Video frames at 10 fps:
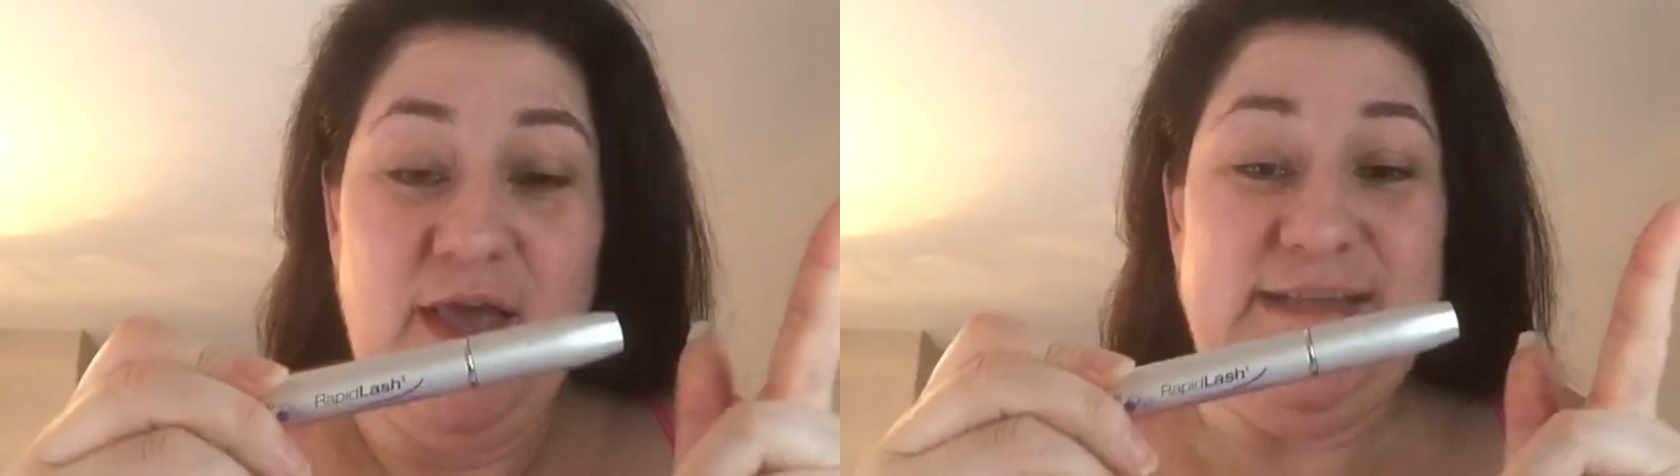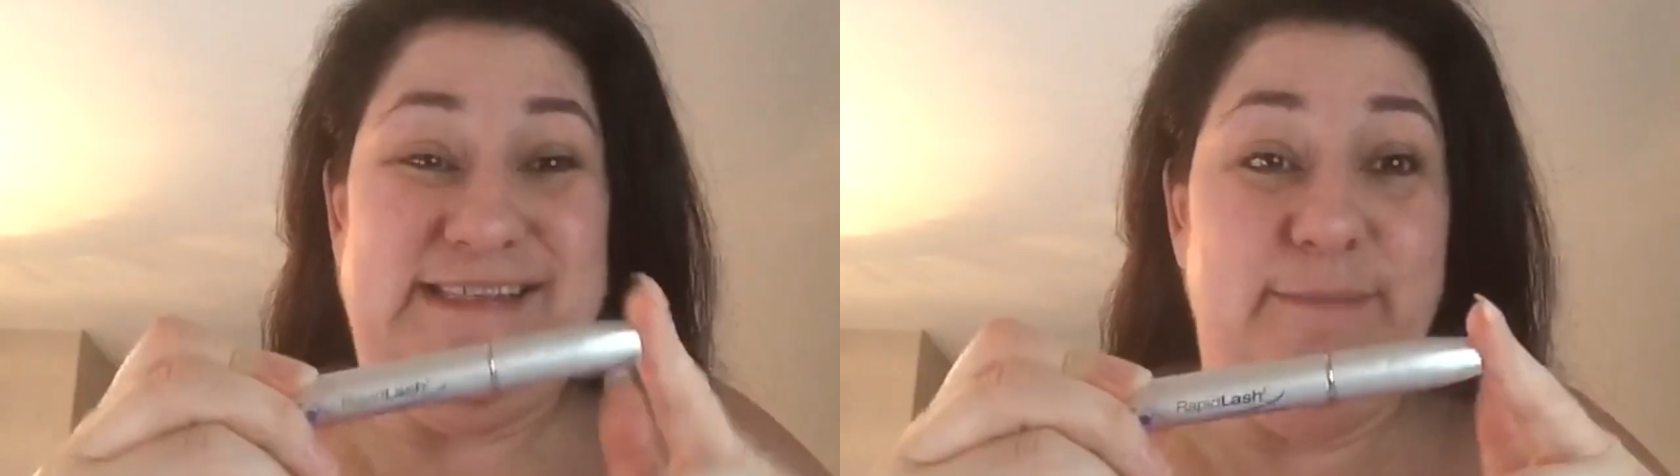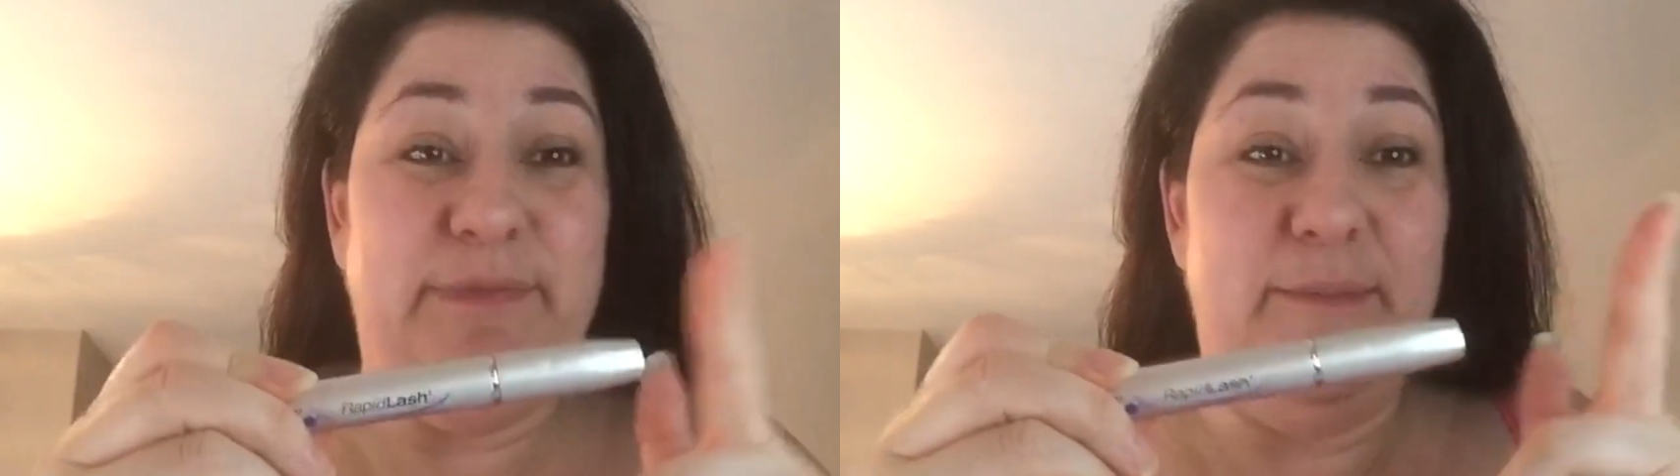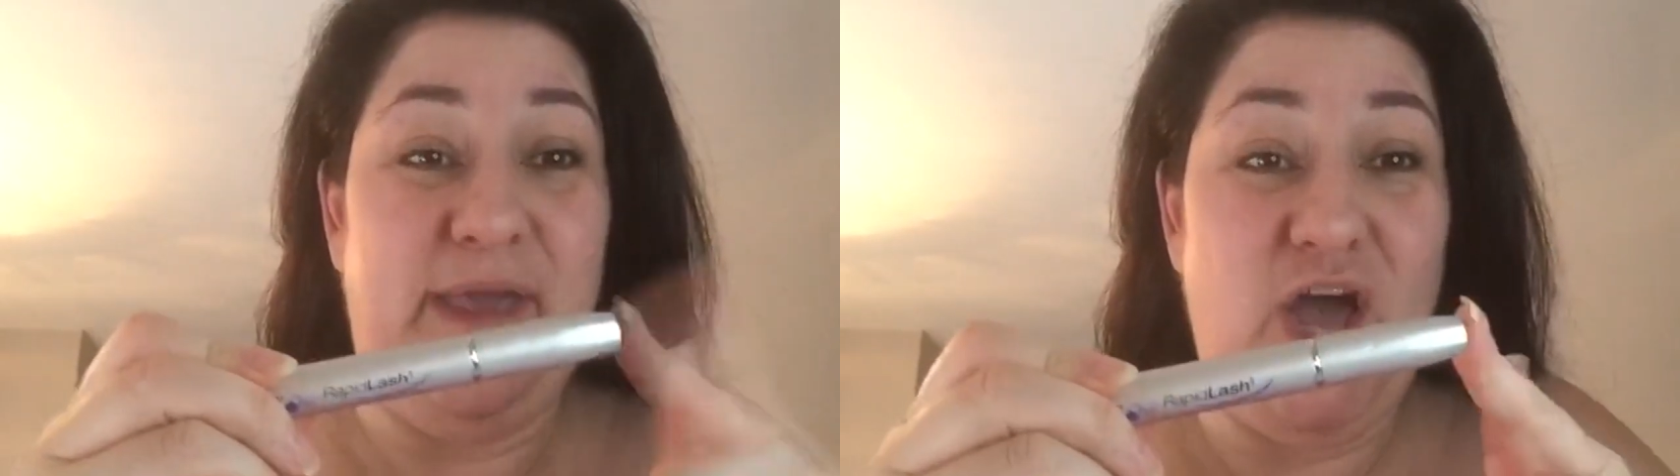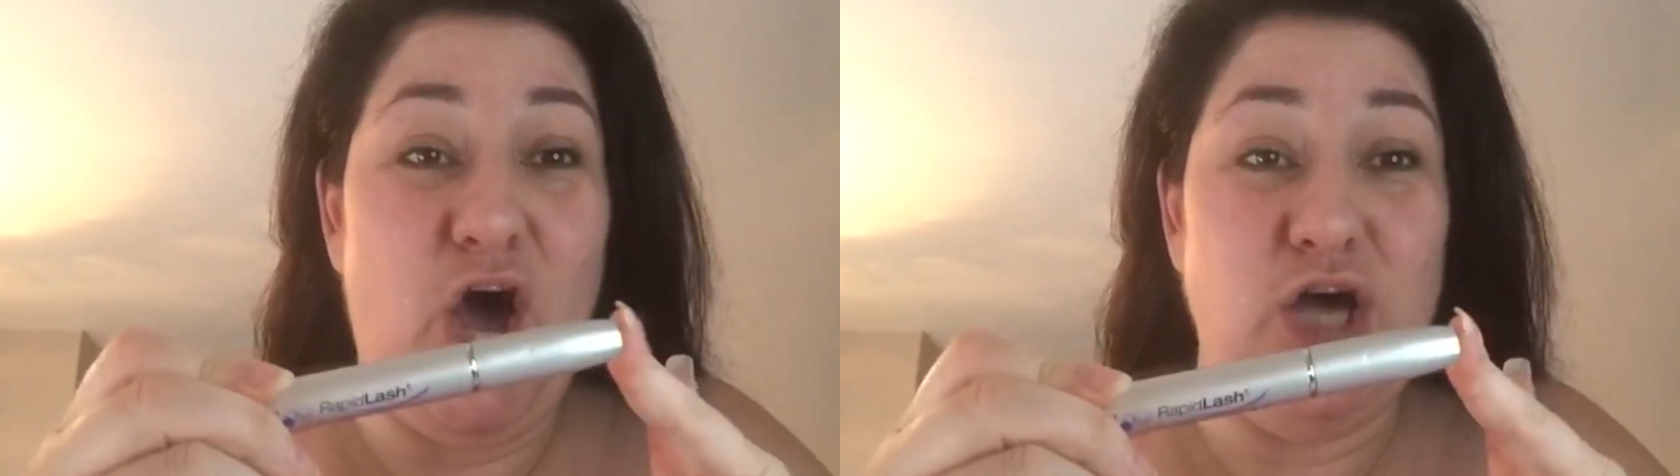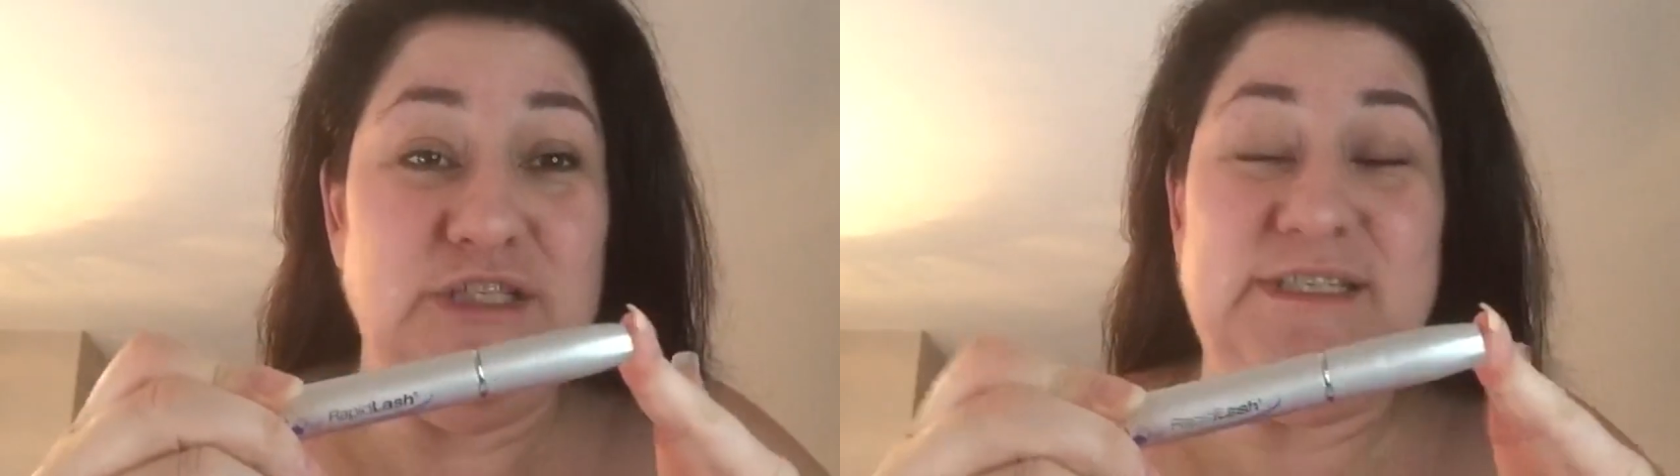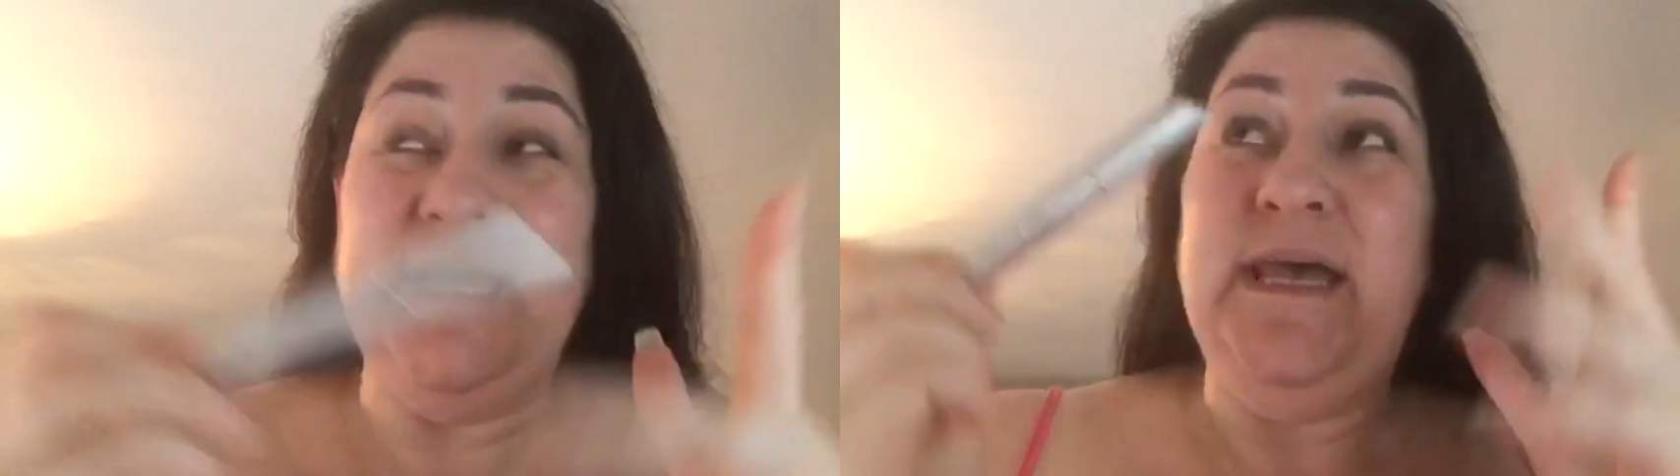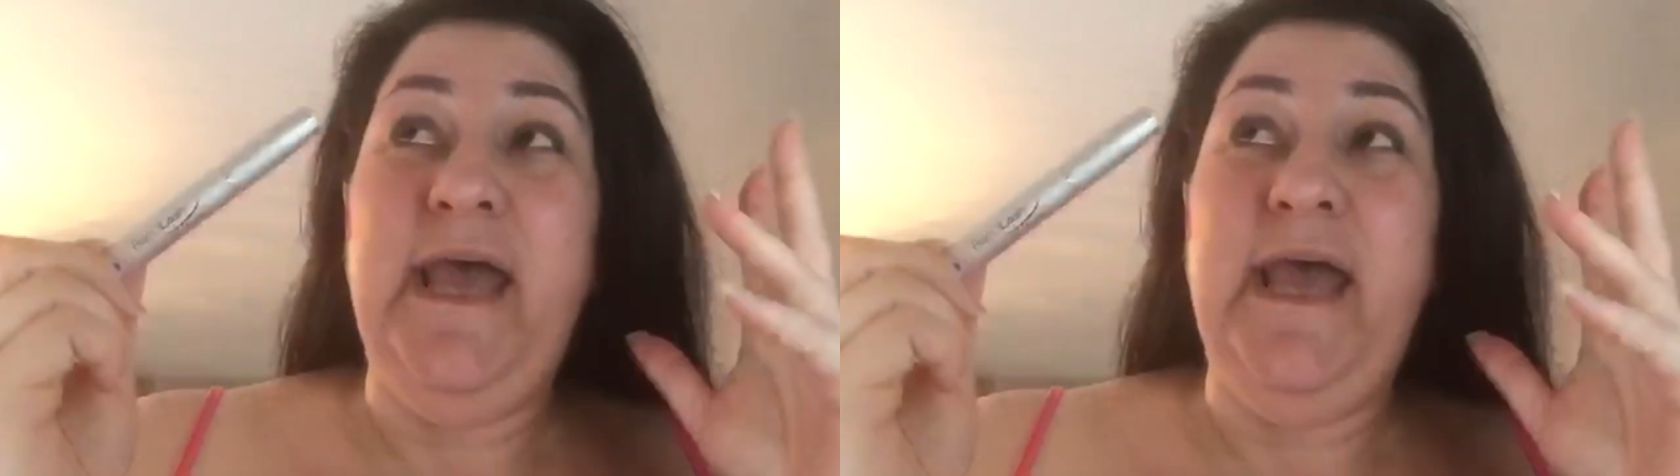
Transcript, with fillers: simply because